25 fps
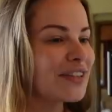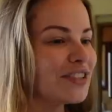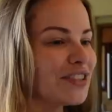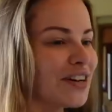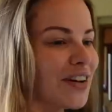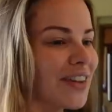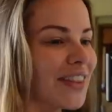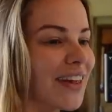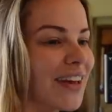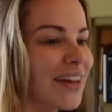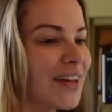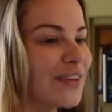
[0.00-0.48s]
But
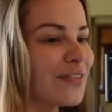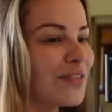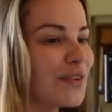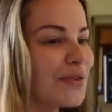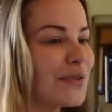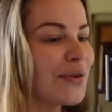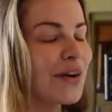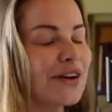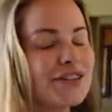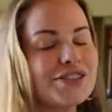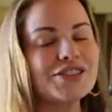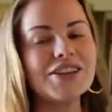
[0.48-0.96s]
yeah, thank you
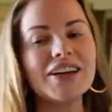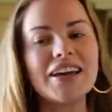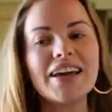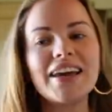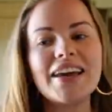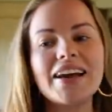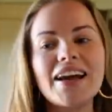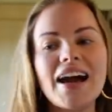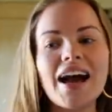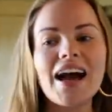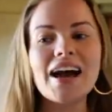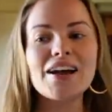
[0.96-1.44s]
for
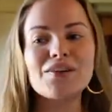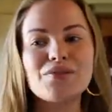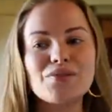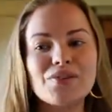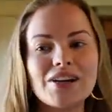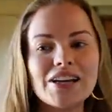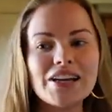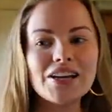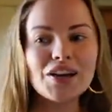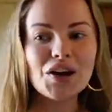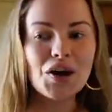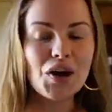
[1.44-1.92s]
watching. I
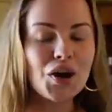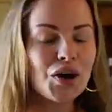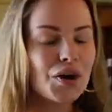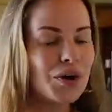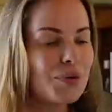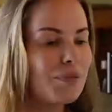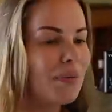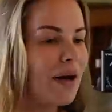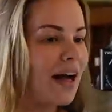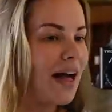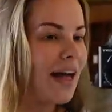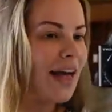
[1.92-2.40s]
really
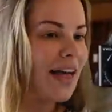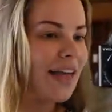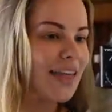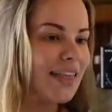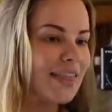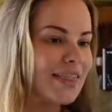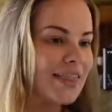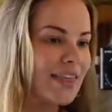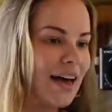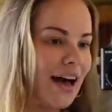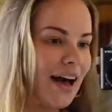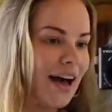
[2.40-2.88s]
hope
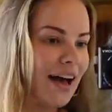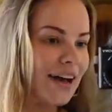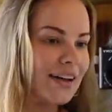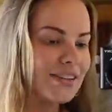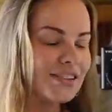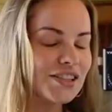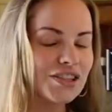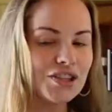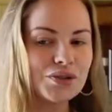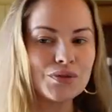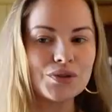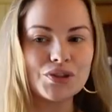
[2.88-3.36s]

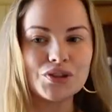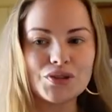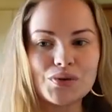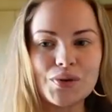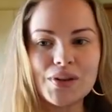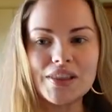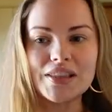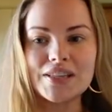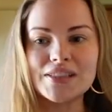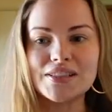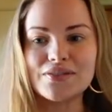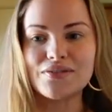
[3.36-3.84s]
that you
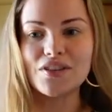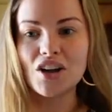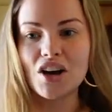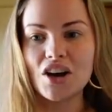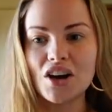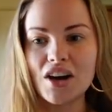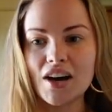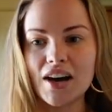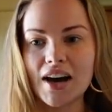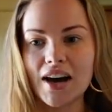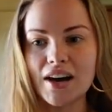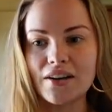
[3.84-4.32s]
enjoyed this
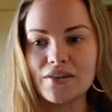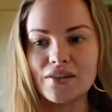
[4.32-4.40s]
vlog.